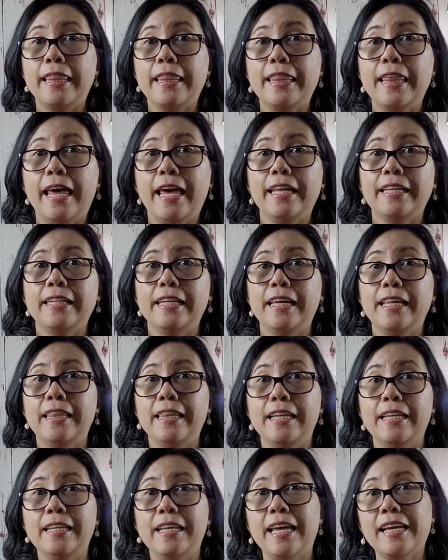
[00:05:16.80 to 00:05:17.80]
Then in
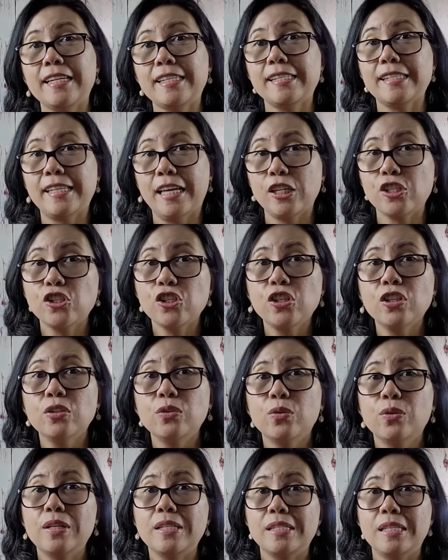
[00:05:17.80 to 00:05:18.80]
the next session,
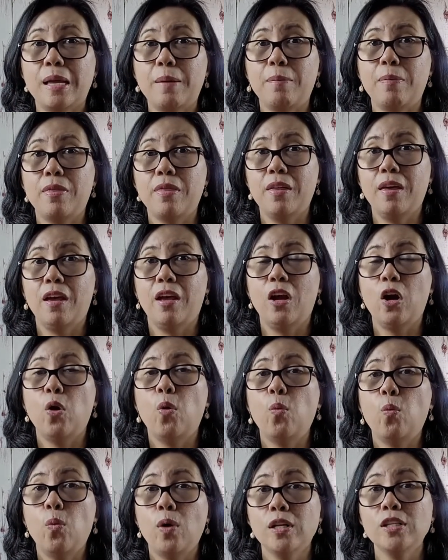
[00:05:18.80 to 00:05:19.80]
do the same thing.
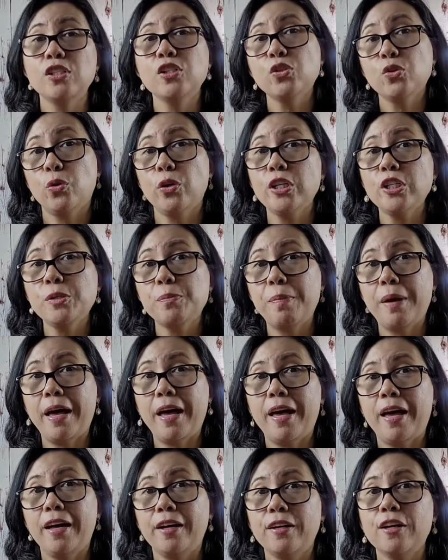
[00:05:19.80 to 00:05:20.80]
1 storage
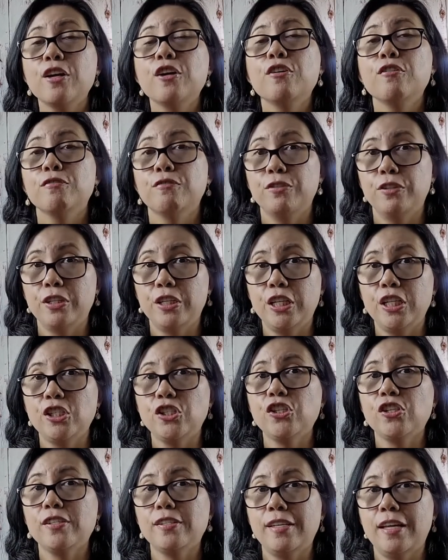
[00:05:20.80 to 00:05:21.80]
bag for
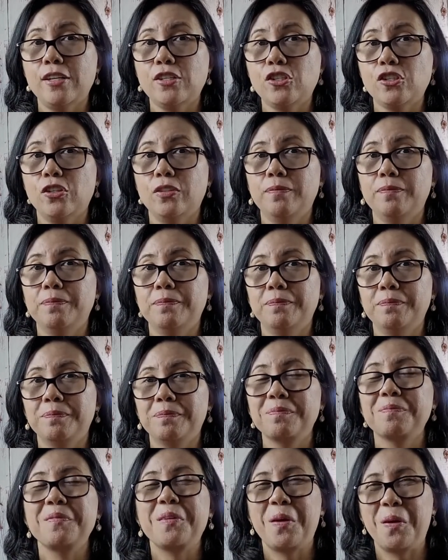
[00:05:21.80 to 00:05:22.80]
each session.
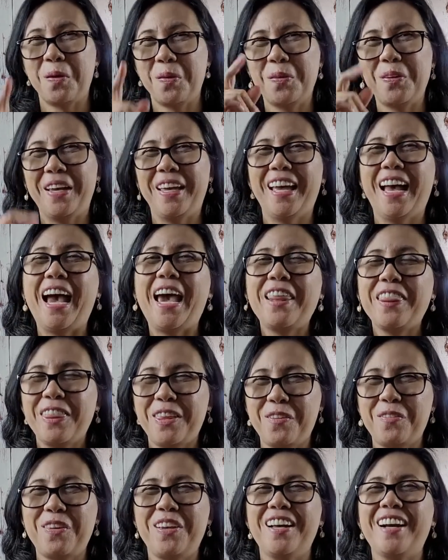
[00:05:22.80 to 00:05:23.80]
Okay, I
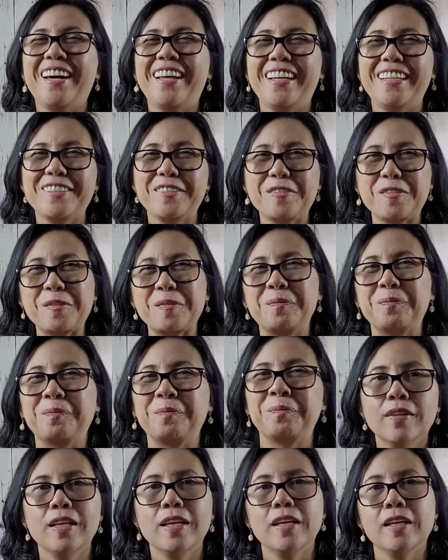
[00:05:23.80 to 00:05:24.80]
think we got it.
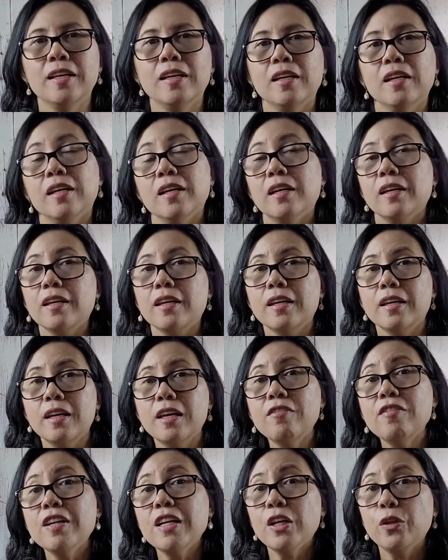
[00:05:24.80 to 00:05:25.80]

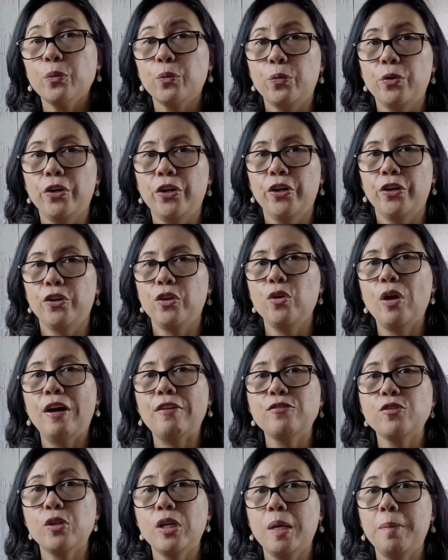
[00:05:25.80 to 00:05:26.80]
Even at work, you
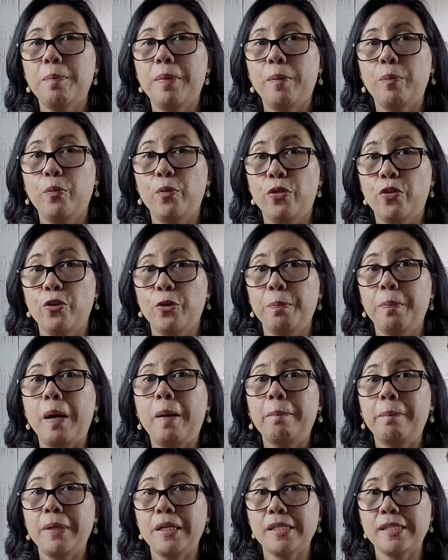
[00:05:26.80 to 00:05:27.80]
have to keep up with your
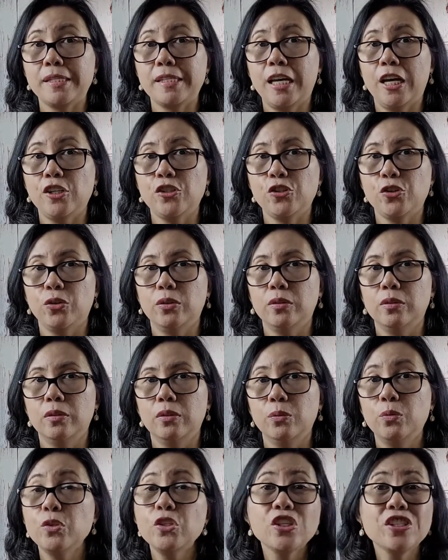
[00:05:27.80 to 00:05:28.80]
pumping schedule,
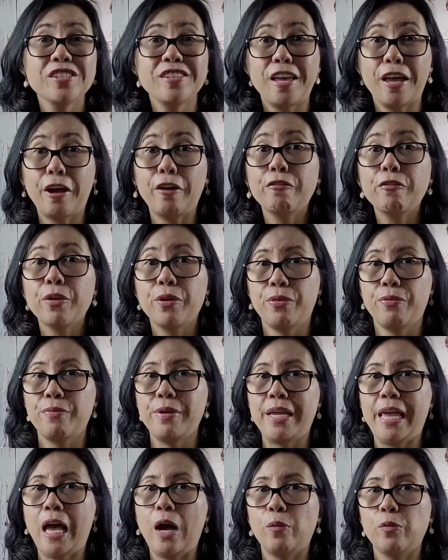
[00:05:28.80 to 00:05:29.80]
which is every
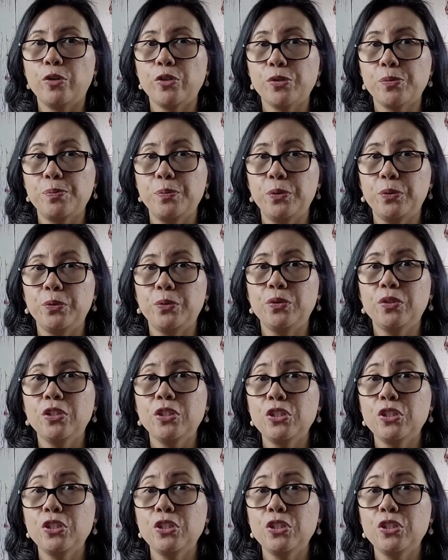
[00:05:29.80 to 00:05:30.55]
3 hours too.